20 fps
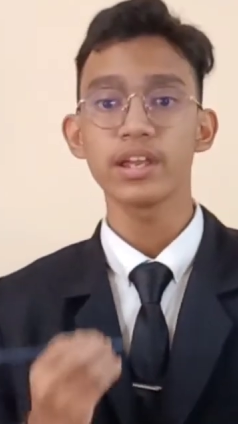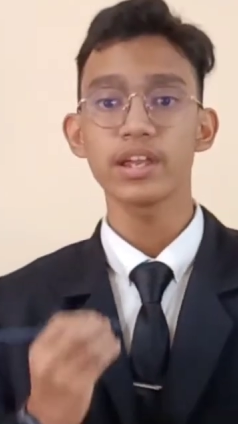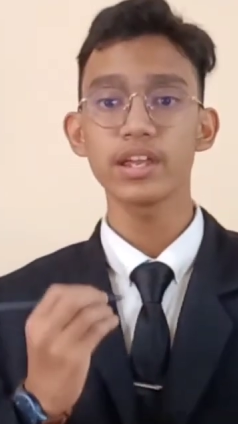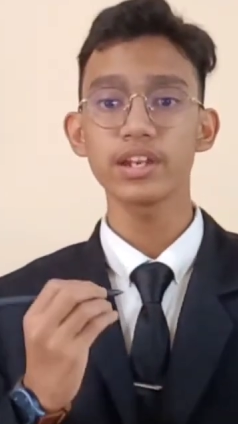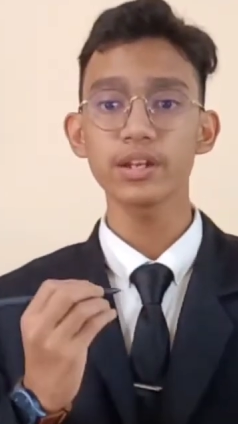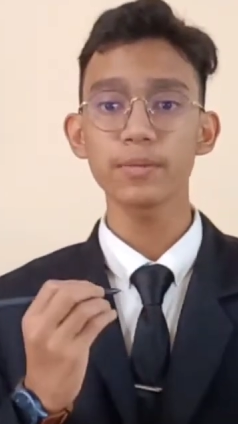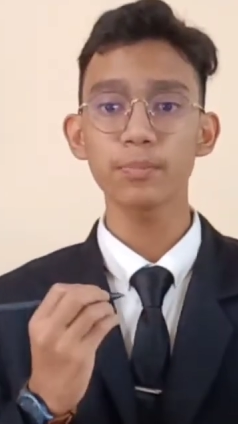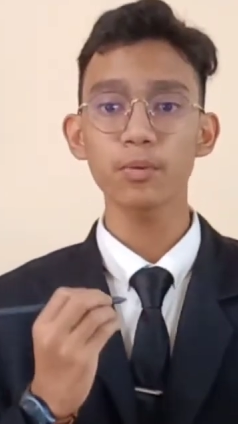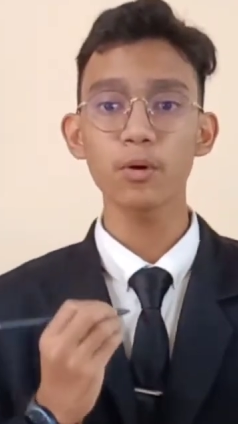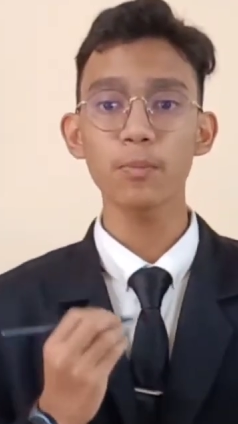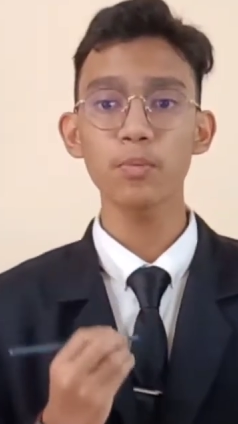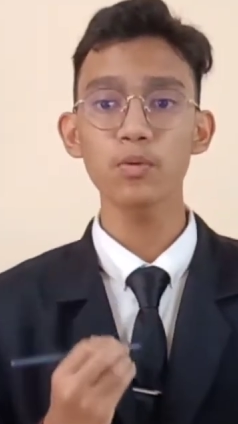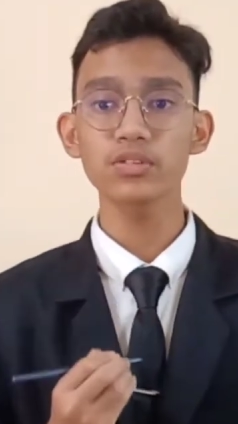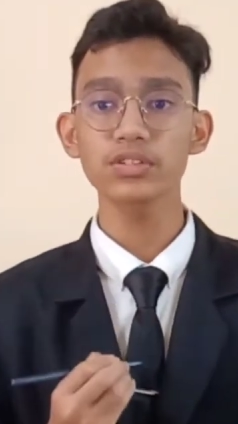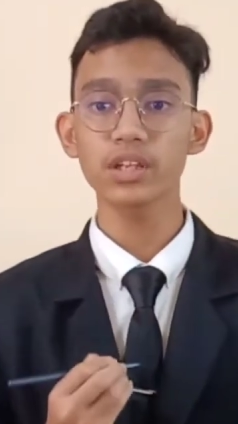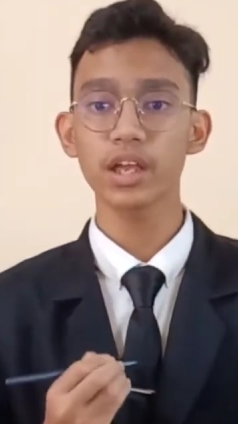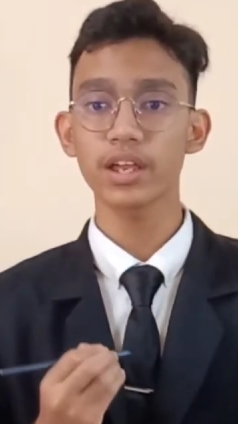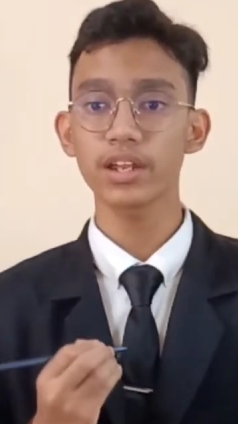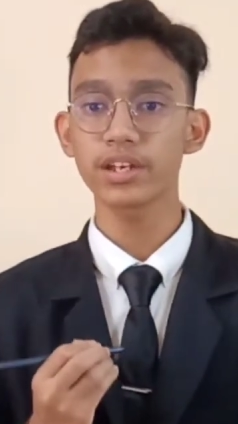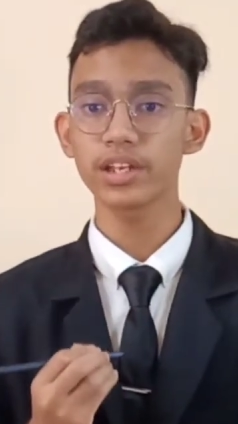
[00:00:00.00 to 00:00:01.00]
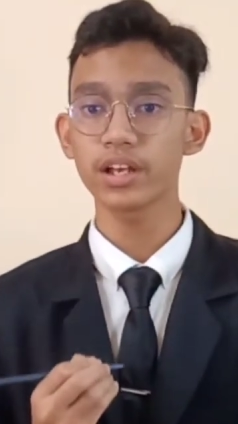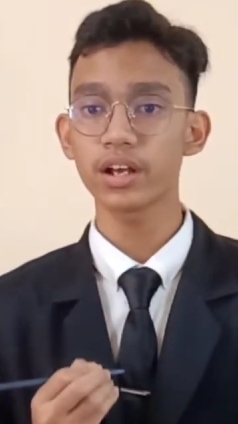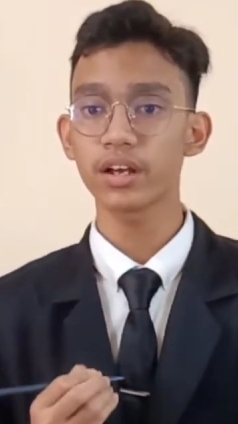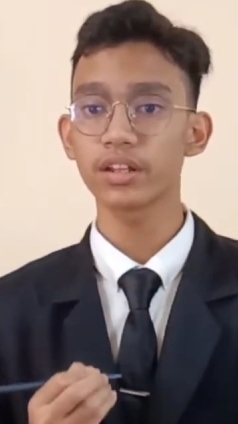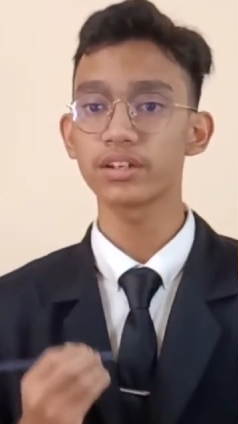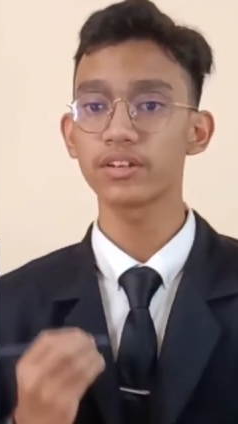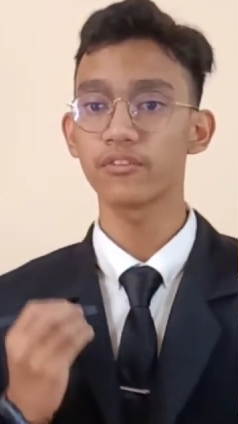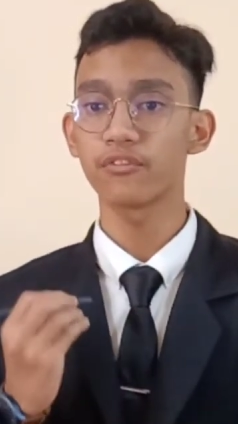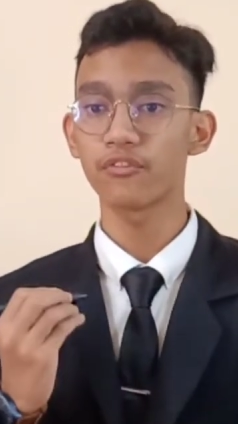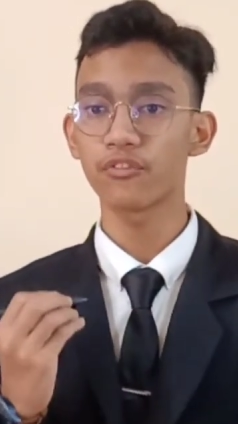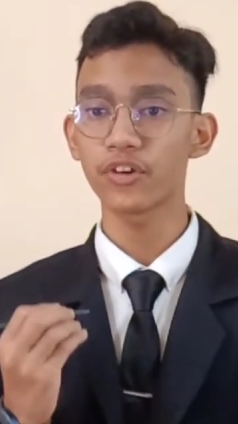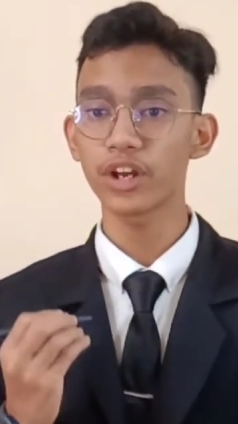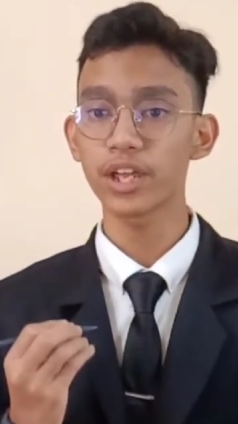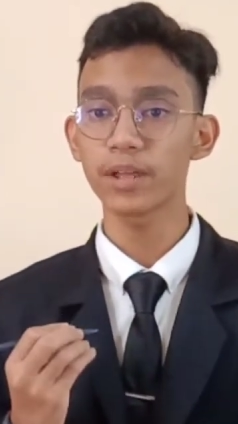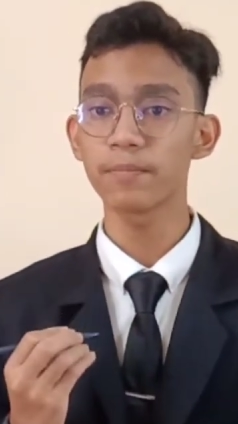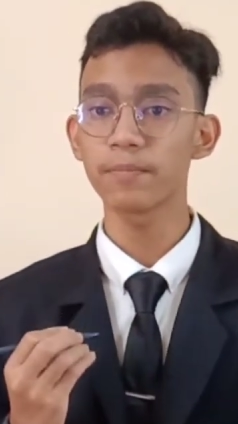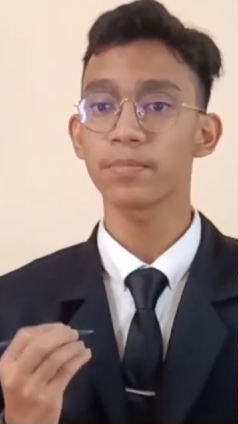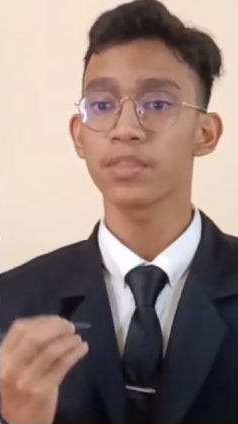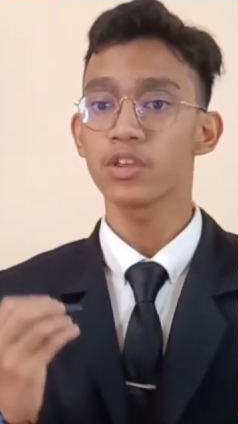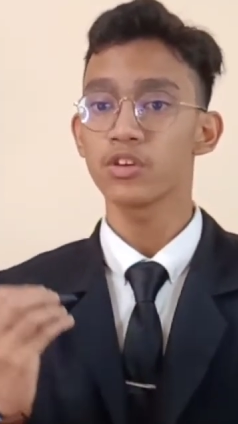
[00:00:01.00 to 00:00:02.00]
In the proposed idea, the
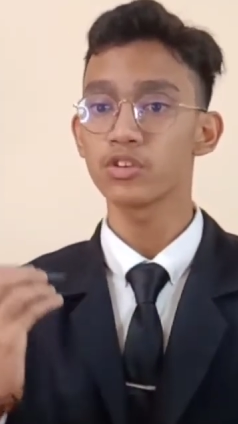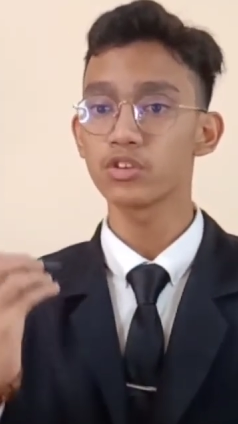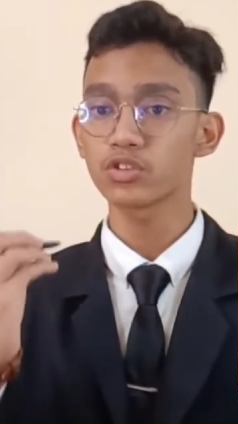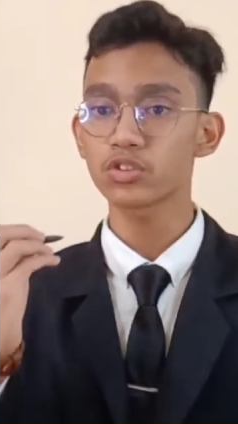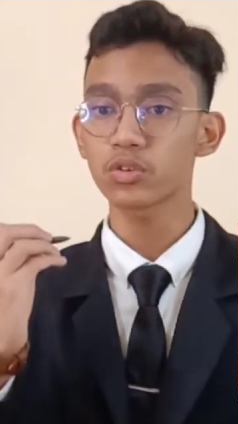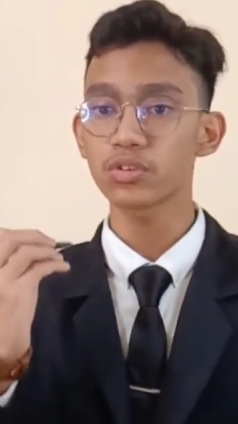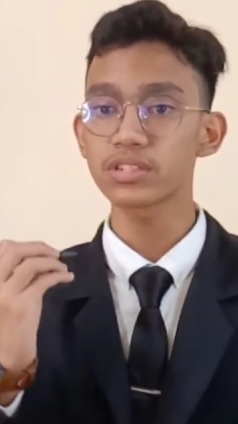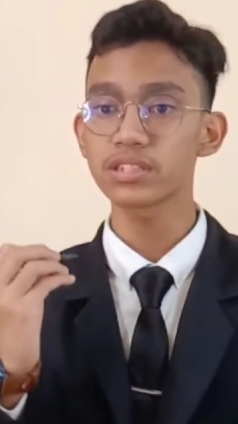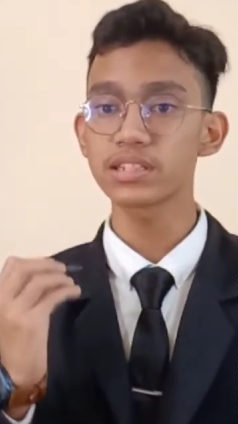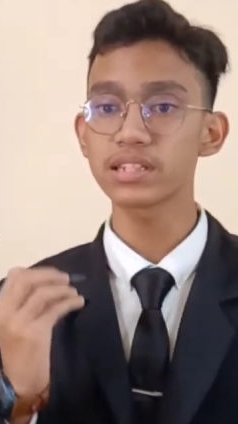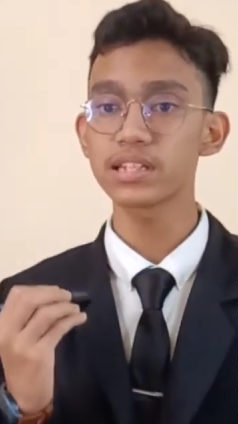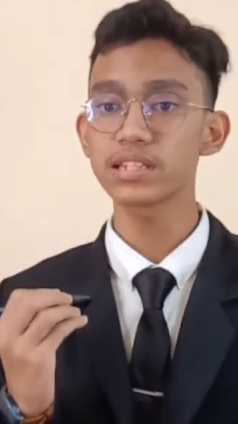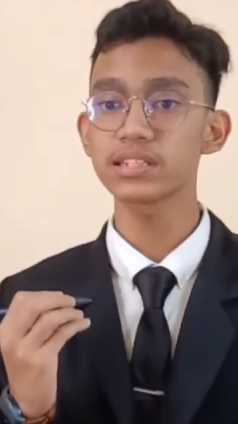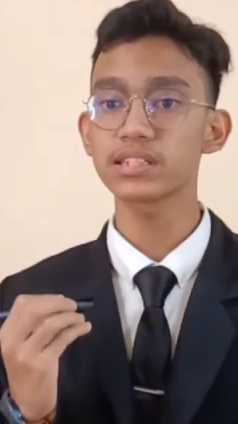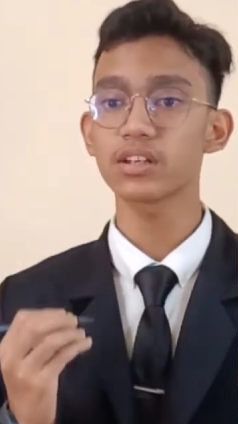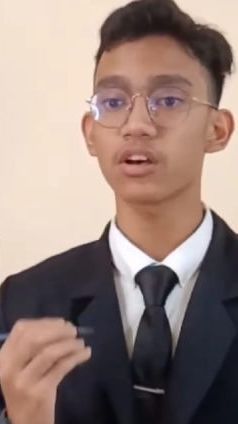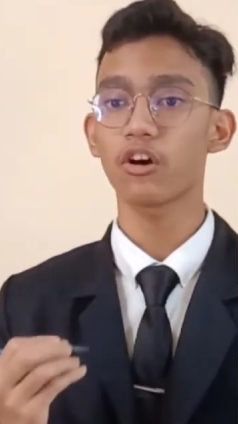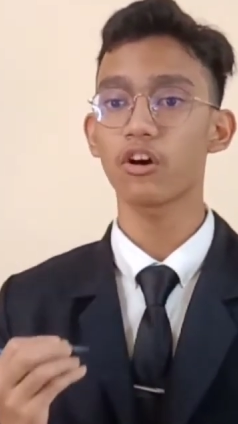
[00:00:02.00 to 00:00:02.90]
frame used consists